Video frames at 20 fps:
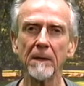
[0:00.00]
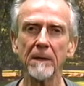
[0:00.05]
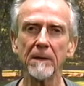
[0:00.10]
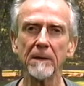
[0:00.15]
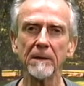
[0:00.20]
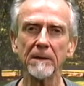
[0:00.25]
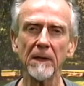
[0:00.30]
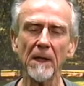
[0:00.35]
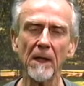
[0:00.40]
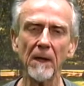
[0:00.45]

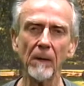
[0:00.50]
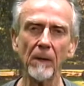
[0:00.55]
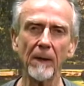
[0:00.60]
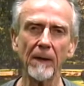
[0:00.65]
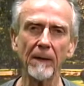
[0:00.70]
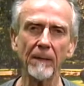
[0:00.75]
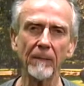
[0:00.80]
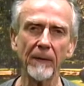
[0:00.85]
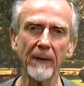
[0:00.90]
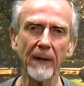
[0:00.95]

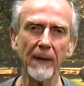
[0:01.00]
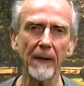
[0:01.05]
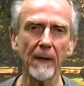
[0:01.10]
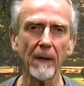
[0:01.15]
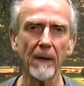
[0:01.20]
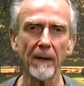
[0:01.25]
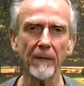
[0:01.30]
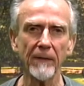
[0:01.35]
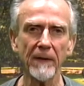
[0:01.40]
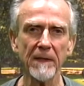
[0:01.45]
So we get
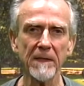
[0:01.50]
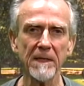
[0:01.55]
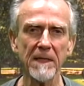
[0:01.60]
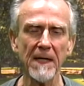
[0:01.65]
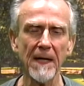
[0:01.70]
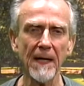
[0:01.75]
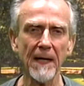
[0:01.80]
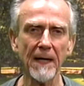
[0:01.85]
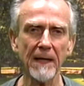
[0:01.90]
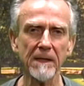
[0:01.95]
all these
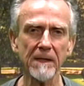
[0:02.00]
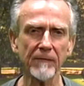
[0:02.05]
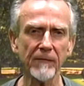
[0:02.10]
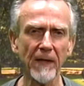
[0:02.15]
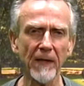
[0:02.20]
kinds of